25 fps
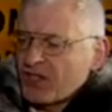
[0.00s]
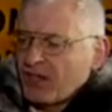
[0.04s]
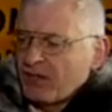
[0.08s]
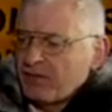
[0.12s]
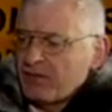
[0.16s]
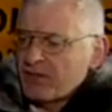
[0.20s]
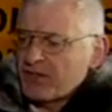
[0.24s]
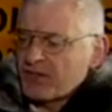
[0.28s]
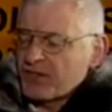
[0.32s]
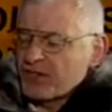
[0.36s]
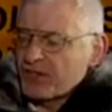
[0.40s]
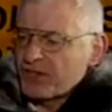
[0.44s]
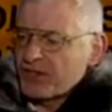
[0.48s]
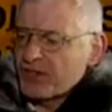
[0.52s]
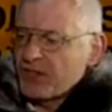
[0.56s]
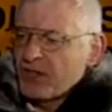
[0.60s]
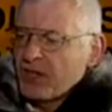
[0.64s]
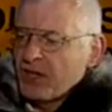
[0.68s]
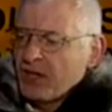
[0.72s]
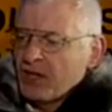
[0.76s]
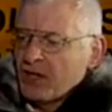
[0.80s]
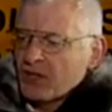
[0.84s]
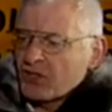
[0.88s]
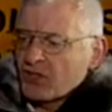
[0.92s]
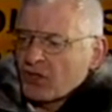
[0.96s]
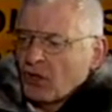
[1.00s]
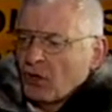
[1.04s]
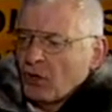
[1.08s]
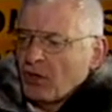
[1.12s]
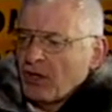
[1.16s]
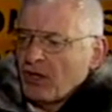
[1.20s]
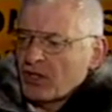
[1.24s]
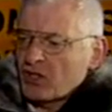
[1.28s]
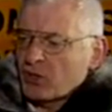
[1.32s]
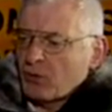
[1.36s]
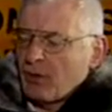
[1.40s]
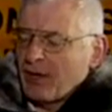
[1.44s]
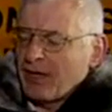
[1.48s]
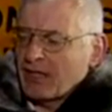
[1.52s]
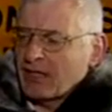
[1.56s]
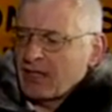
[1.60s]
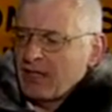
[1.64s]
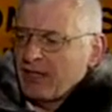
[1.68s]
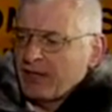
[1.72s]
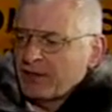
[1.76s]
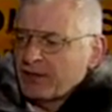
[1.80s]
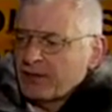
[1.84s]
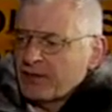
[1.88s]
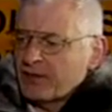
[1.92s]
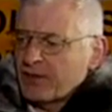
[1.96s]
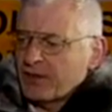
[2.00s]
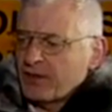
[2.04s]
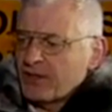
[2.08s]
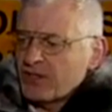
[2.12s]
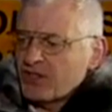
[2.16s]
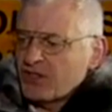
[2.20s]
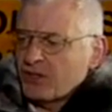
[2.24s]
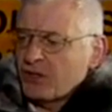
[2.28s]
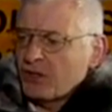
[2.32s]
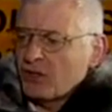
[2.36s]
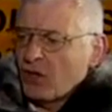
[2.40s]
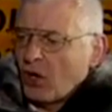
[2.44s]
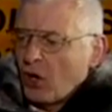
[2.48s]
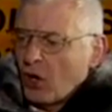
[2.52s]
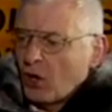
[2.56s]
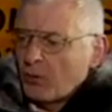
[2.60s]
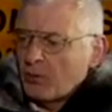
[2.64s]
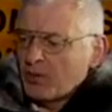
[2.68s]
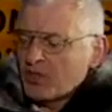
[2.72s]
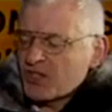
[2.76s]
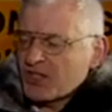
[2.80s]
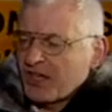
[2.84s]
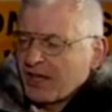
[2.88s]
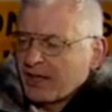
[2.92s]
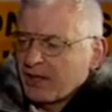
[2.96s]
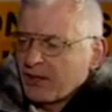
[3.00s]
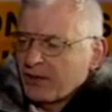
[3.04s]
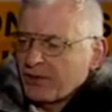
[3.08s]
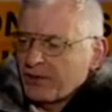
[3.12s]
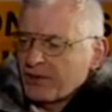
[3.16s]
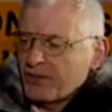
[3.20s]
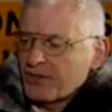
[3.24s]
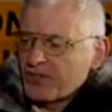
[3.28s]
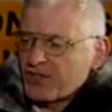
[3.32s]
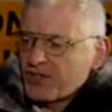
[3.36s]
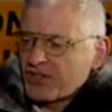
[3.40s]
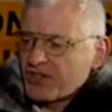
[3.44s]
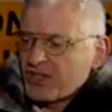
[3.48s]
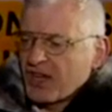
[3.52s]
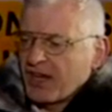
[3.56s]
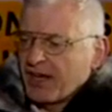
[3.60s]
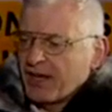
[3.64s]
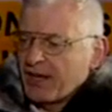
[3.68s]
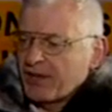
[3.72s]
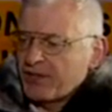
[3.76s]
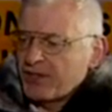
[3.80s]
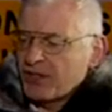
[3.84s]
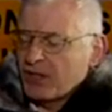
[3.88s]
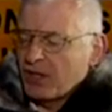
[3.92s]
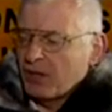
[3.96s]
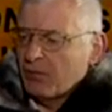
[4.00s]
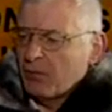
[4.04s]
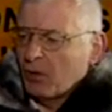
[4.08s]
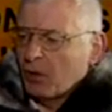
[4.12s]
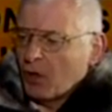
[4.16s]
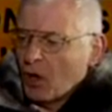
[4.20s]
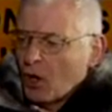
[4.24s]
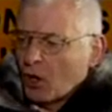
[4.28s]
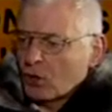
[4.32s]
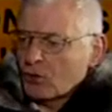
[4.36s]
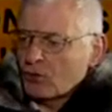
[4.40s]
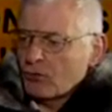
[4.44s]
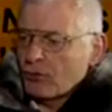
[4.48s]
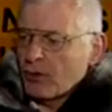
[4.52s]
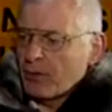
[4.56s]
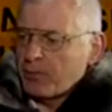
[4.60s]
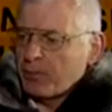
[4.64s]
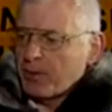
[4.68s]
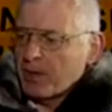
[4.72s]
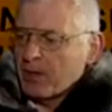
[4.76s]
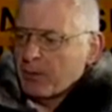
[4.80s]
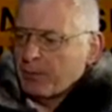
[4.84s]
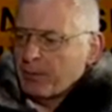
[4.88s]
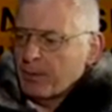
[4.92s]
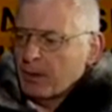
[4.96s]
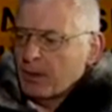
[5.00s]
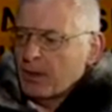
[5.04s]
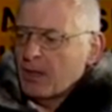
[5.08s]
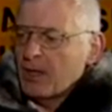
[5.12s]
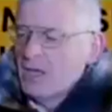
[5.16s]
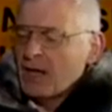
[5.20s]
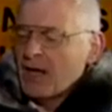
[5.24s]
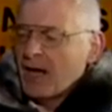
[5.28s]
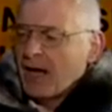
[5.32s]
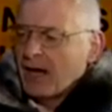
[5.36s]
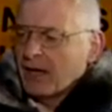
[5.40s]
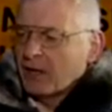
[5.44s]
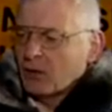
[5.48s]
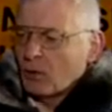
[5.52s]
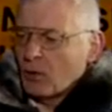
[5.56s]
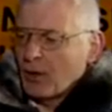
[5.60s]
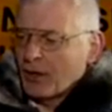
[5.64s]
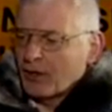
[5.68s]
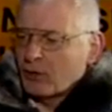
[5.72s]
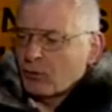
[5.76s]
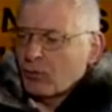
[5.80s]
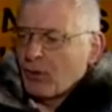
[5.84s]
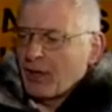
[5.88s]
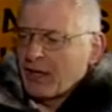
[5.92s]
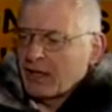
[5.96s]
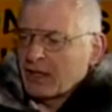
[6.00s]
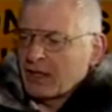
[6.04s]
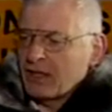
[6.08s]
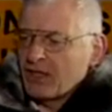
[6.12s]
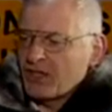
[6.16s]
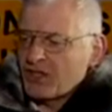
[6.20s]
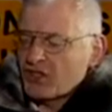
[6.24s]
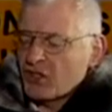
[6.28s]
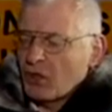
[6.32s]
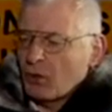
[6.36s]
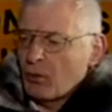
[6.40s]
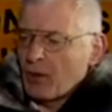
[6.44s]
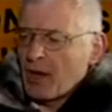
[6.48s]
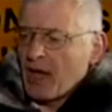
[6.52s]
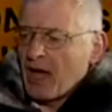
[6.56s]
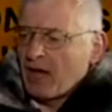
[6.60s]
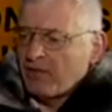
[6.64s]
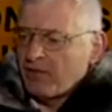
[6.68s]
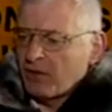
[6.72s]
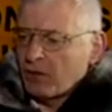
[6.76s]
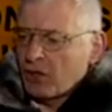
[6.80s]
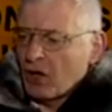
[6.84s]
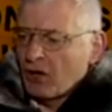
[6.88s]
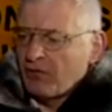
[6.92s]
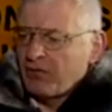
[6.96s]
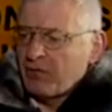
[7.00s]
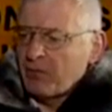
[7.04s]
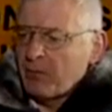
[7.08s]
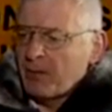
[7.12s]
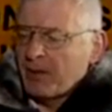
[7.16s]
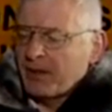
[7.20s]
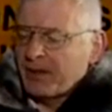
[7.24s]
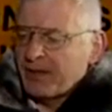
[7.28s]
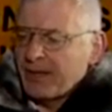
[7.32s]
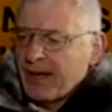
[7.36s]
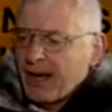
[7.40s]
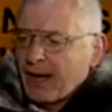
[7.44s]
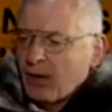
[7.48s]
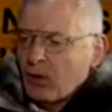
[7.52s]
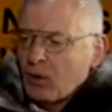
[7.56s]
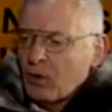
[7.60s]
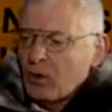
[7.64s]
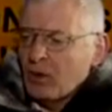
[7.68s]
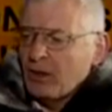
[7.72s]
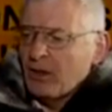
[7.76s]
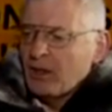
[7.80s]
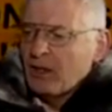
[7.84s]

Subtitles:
services. So it's quite clear that there is enormous anger in society among ordinary people, and quite rightly so. We have a government now